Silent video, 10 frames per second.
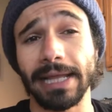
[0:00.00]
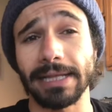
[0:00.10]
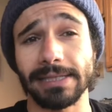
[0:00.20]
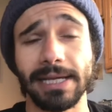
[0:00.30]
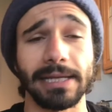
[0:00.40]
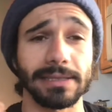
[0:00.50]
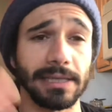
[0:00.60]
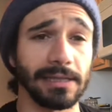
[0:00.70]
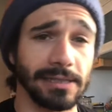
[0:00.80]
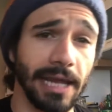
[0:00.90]
in that sense.
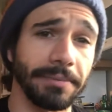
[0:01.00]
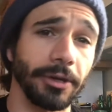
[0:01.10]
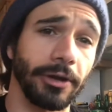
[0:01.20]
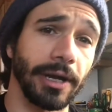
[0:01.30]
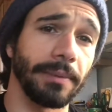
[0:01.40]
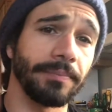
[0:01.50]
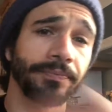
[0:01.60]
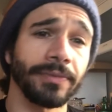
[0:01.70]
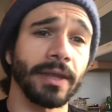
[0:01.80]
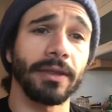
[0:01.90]
And the saber grip,
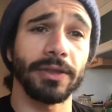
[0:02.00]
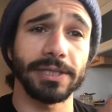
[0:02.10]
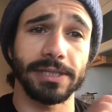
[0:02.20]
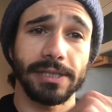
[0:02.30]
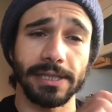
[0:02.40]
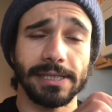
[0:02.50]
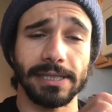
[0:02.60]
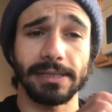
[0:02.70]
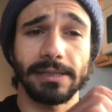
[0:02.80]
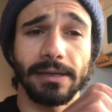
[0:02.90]
this,
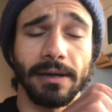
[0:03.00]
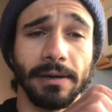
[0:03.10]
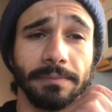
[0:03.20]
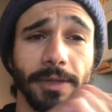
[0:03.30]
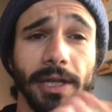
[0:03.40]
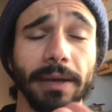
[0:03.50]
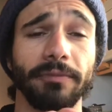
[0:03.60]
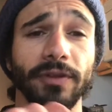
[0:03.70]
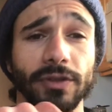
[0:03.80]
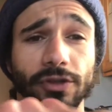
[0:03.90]
this um,
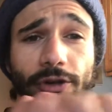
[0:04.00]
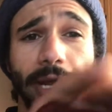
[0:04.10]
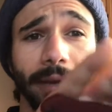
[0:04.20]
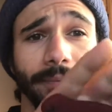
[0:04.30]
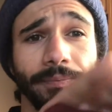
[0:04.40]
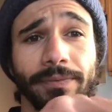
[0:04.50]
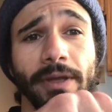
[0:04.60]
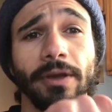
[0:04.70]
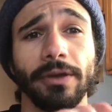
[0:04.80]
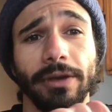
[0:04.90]
clip feels great.
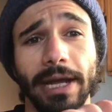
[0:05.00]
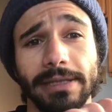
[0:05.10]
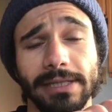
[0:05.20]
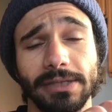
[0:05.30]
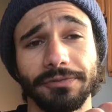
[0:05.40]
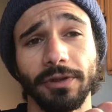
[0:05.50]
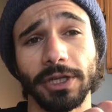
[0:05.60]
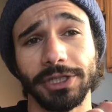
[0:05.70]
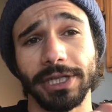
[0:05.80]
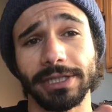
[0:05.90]
Your hand sits
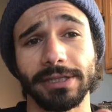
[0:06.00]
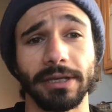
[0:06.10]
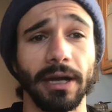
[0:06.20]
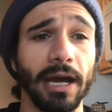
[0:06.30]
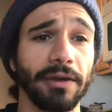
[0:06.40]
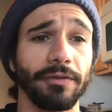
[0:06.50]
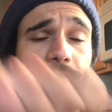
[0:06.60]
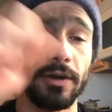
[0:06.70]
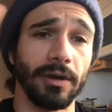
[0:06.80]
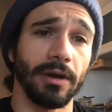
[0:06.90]
flush against the knife.
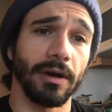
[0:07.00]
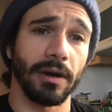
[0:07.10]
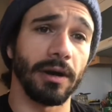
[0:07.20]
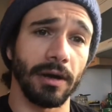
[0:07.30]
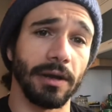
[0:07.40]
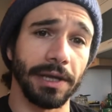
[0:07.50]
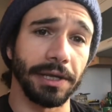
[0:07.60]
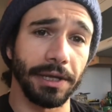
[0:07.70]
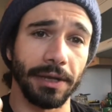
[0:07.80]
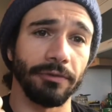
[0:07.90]
Uh,
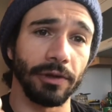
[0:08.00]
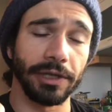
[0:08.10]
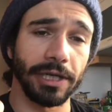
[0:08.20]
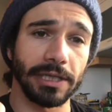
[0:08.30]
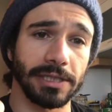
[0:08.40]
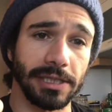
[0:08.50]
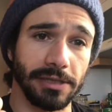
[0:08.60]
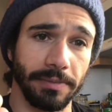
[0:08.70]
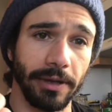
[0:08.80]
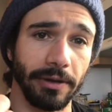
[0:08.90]
it, it really does
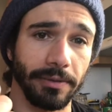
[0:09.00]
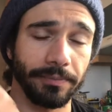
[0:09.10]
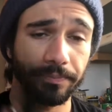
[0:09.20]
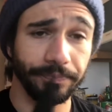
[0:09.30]
disappear.